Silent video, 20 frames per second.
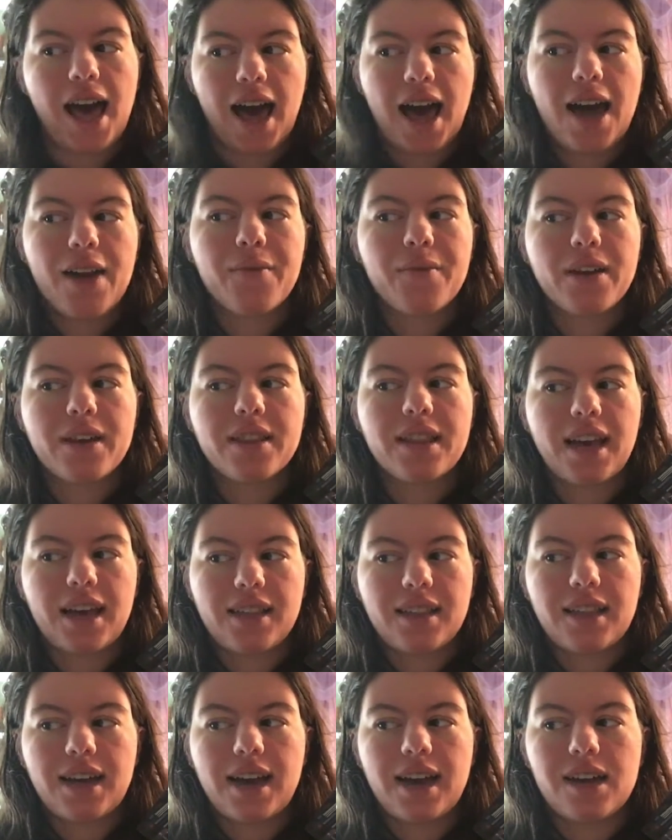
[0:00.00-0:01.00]
I read
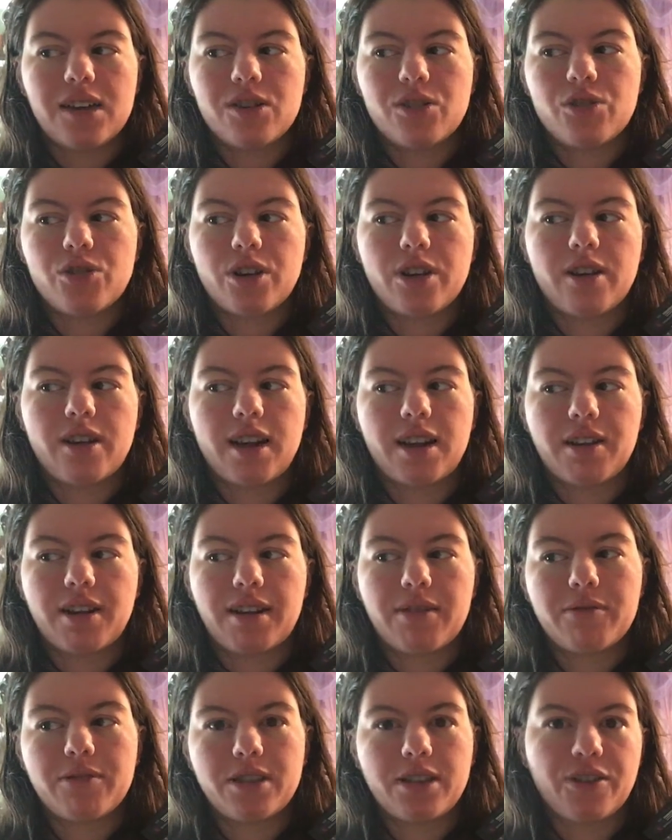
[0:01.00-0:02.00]
that last year
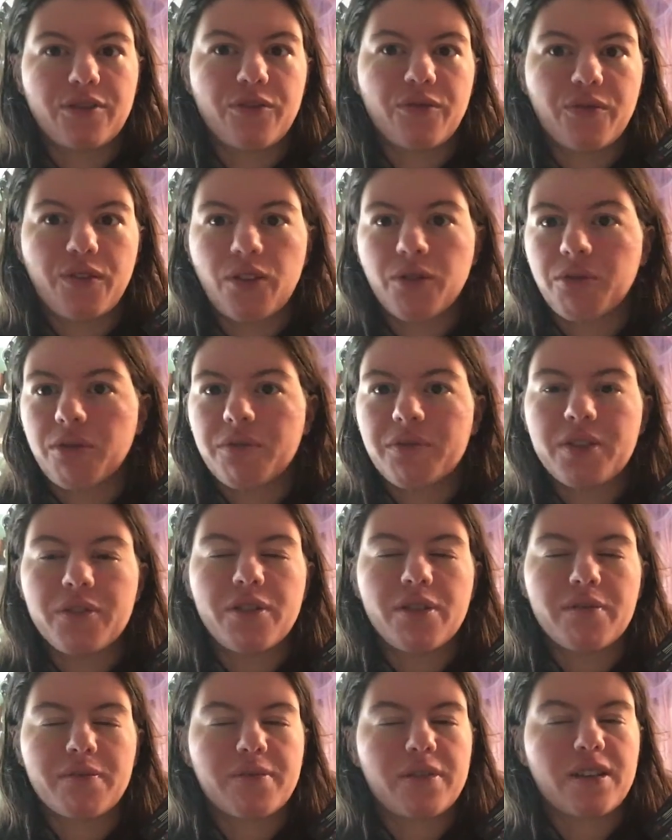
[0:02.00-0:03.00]
and did a full
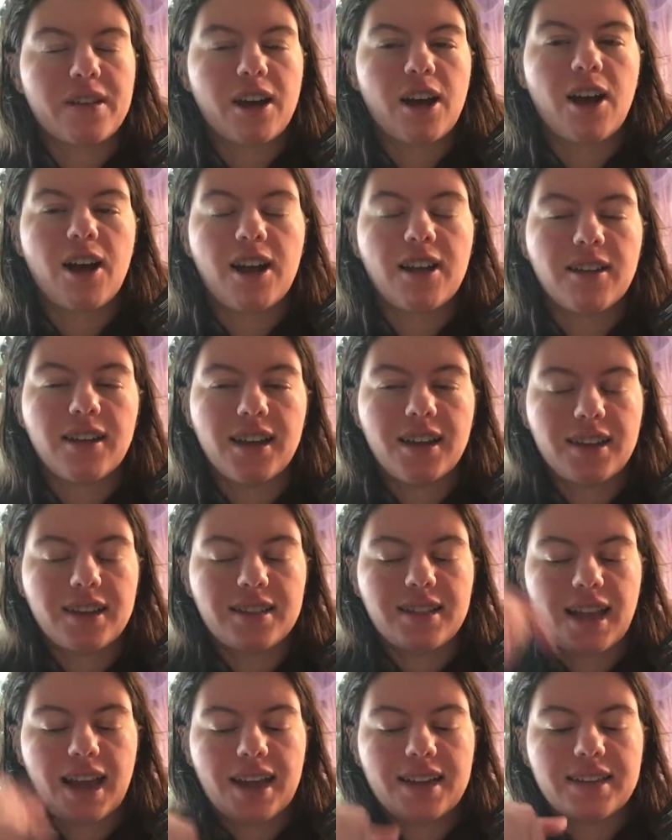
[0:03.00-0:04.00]
review of it. I'll link
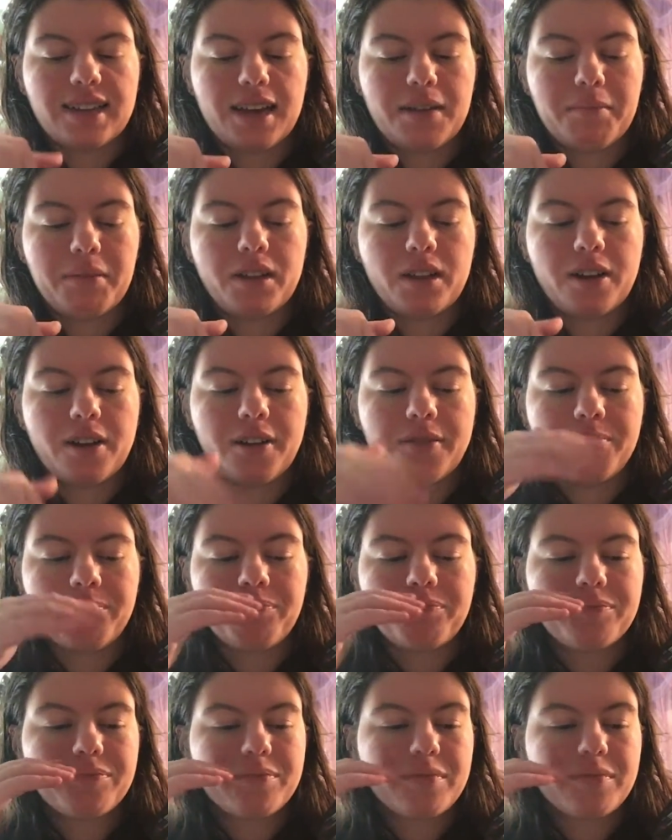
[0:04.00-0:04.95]
that down below.